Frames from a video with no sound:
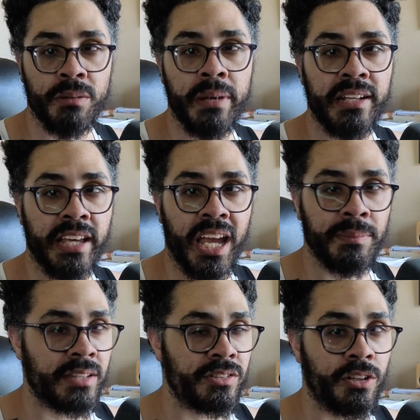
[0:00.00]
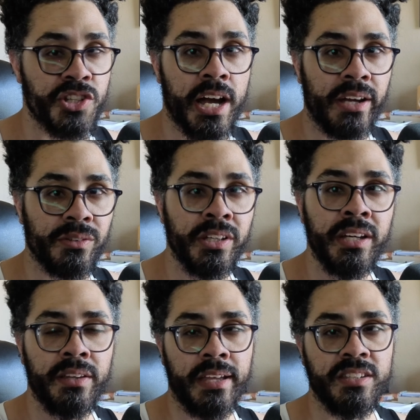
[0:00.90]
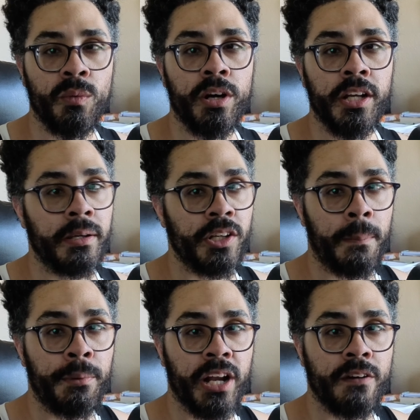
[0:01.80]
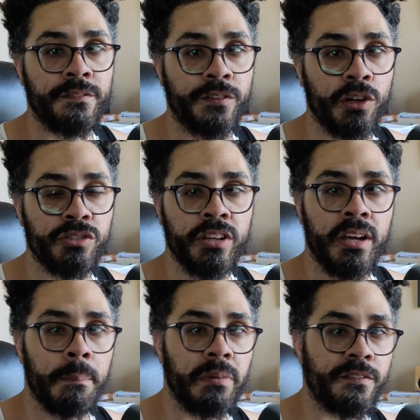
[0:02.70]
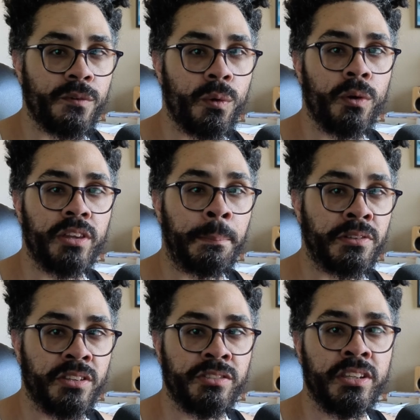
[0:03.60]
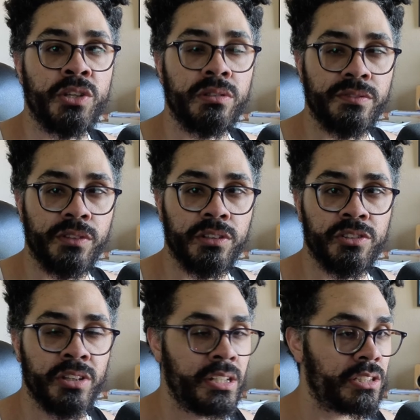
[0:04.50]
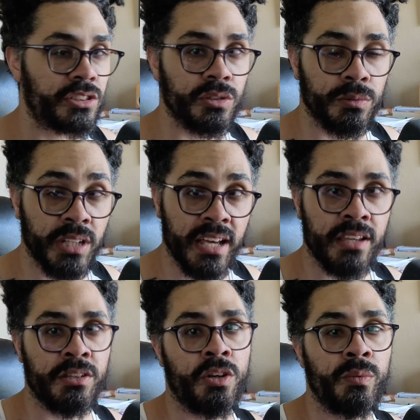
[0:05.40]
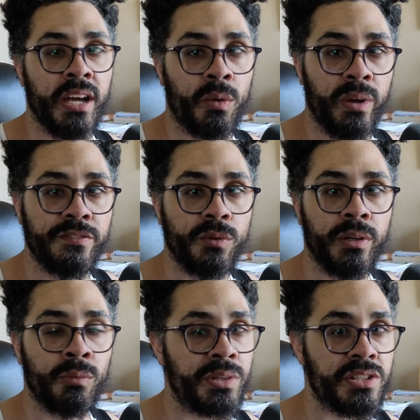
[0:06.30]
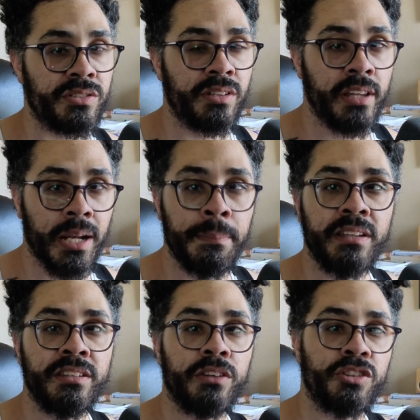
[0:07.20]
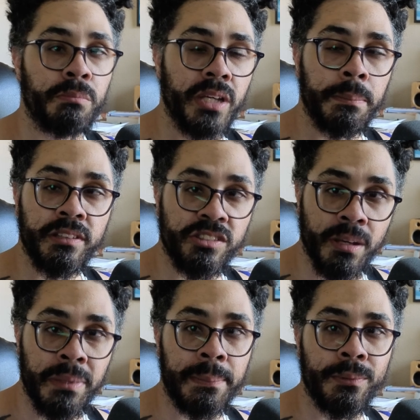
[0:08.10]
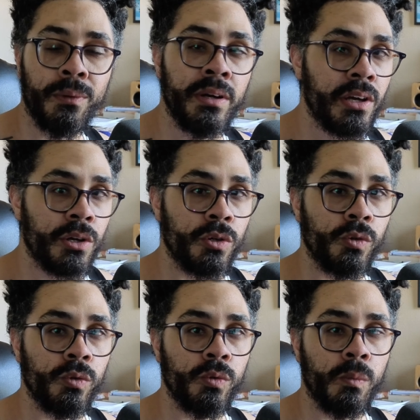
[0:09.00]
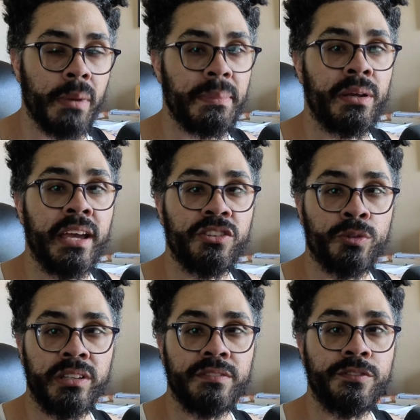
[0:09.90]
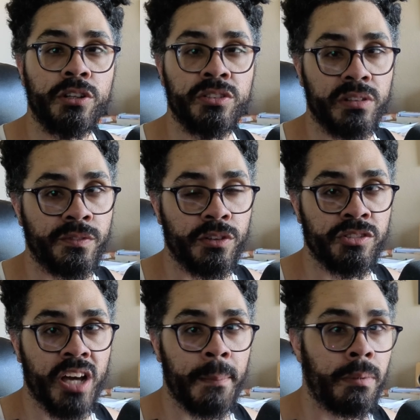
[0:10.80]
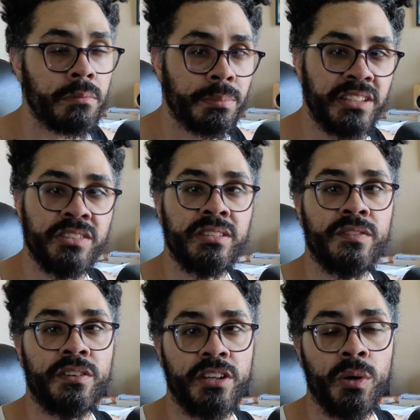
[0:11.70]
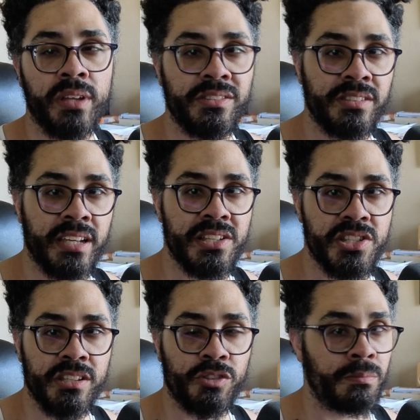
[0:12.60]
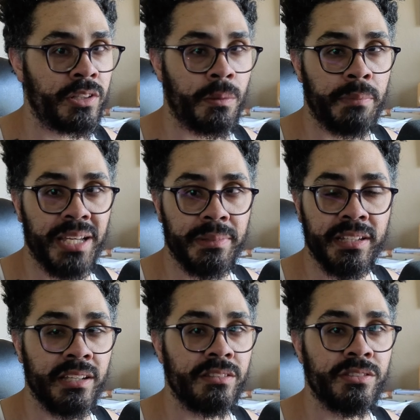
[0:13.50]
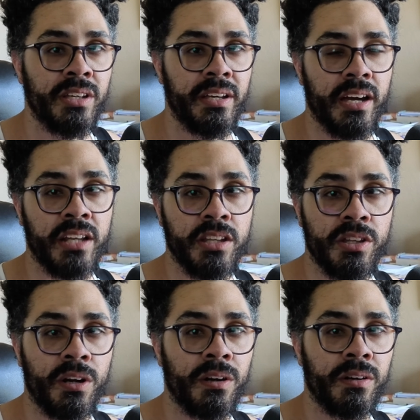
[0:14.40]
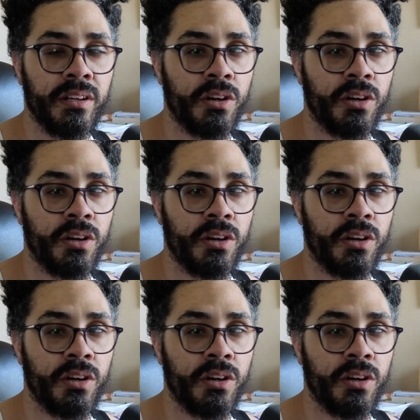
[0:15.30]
main game, that's their child that they want to put out first before the persistent universe. So we got to wait for it, which is not a big deal to me, but to some people who may be entering the verse for the first time probably doesn't even know that CAG's baby is another